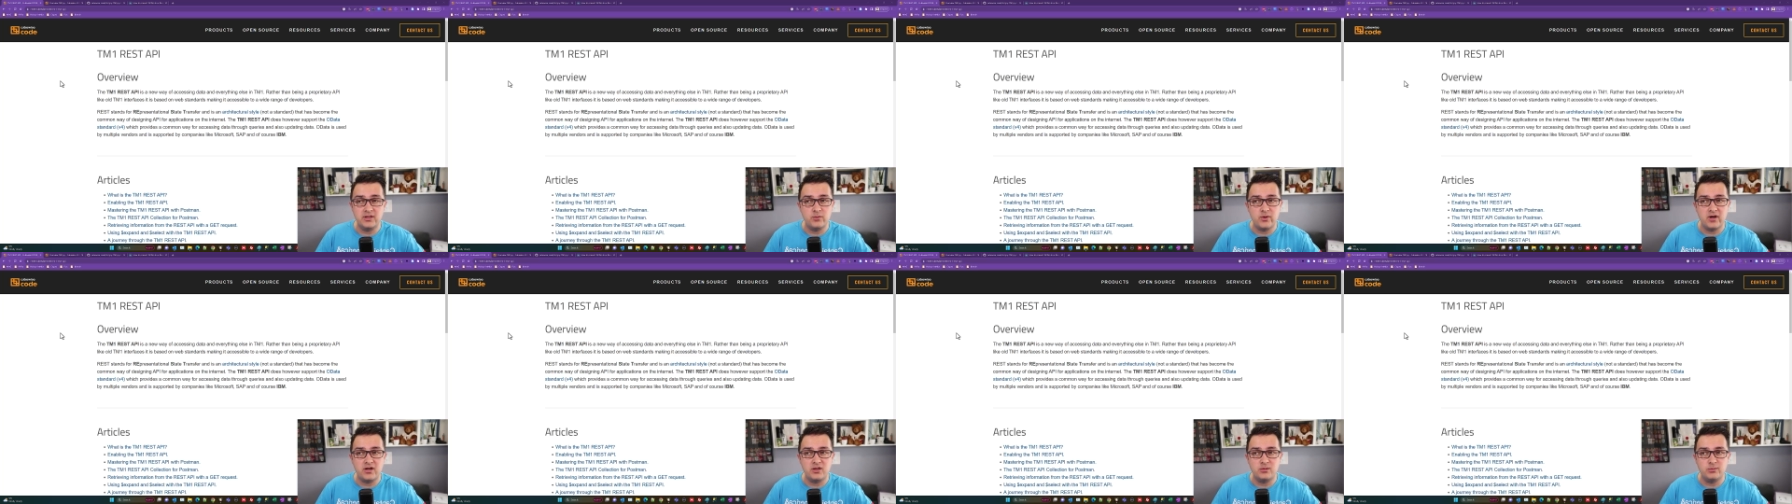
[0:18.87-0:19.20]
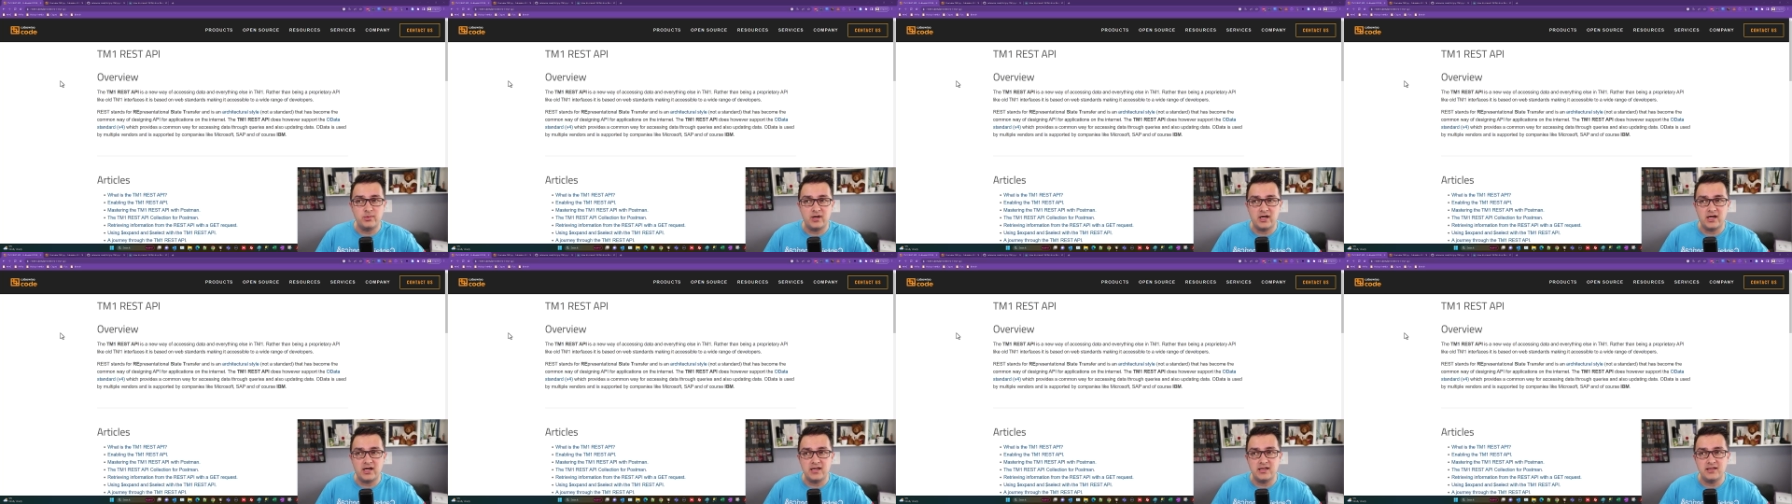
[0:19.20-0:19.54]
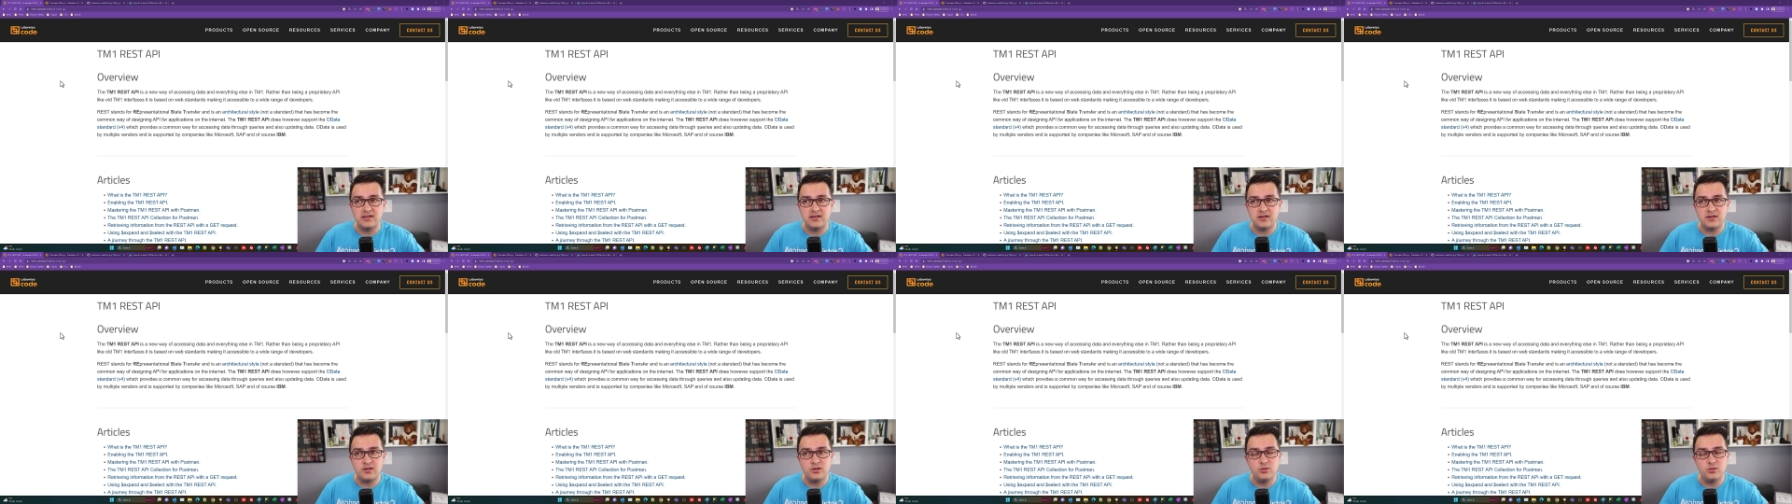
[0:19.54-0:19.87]
well by
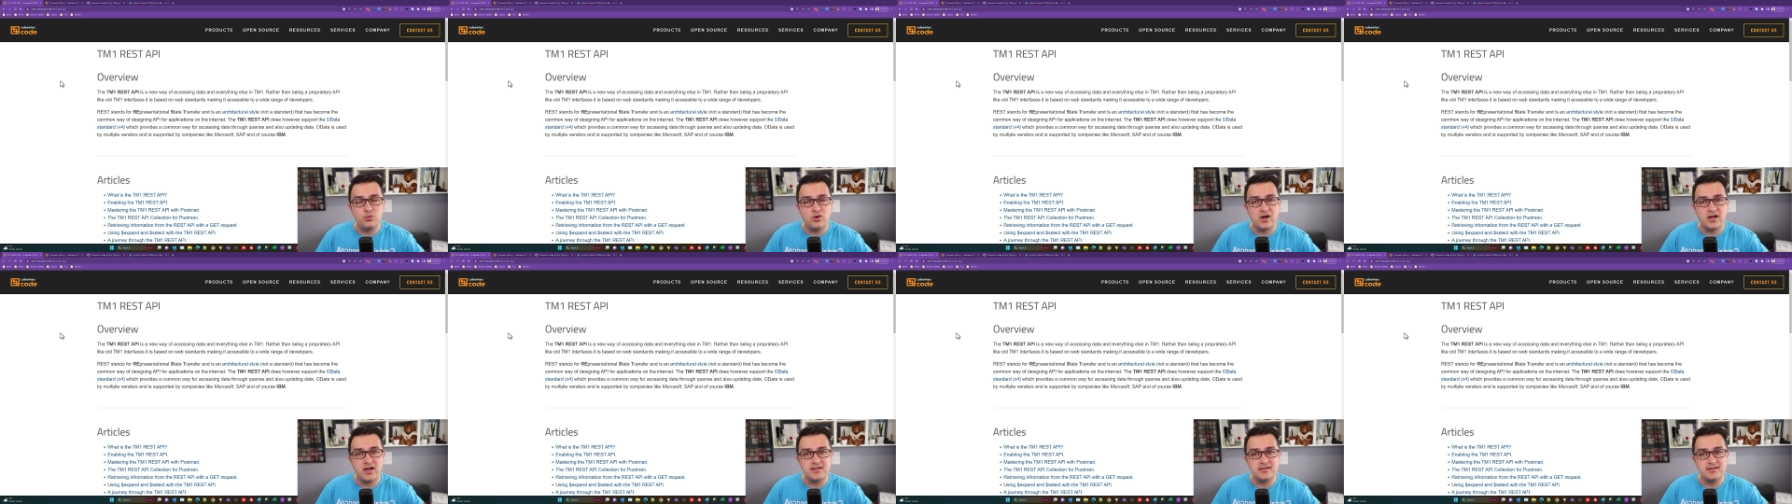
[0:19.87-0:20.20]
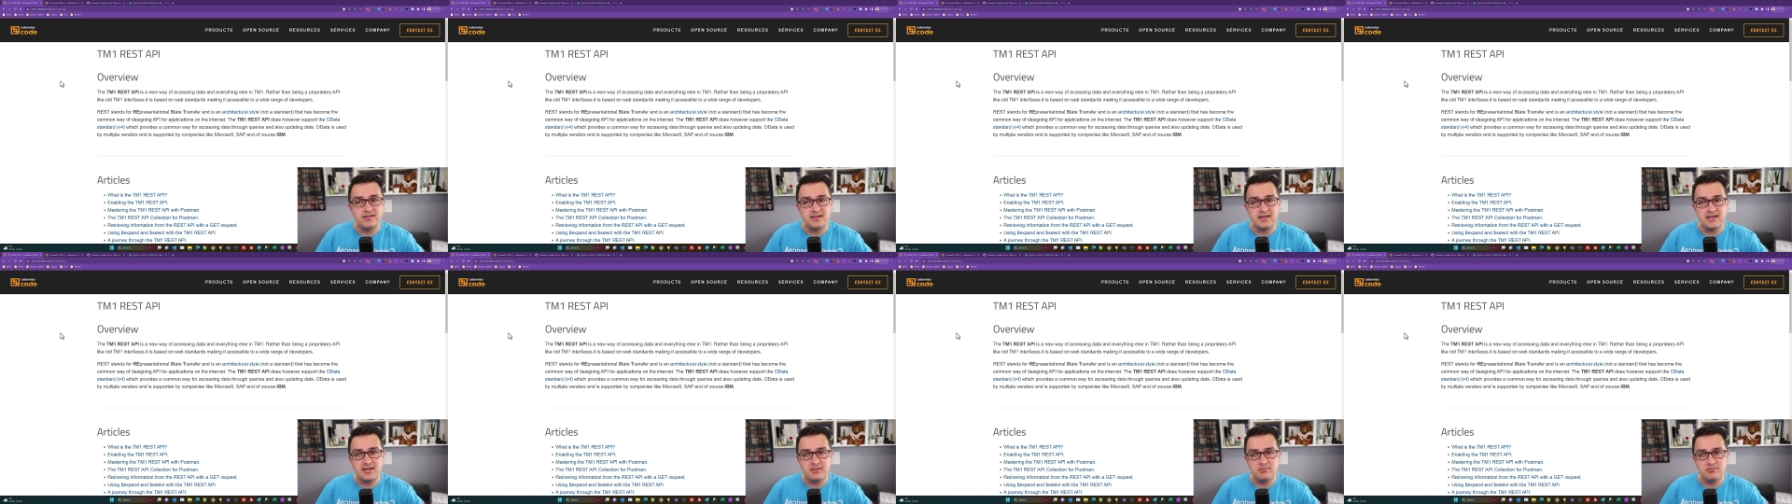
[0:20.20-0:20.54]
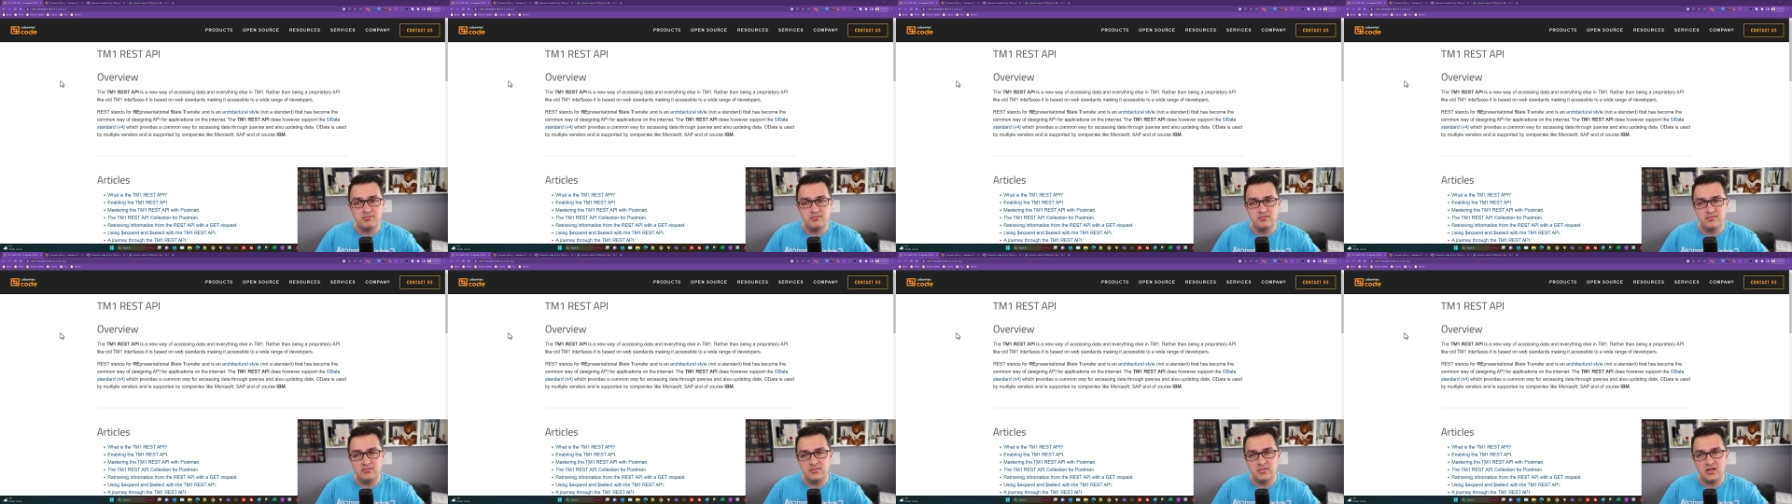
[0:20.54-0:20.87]
the CubeWise team.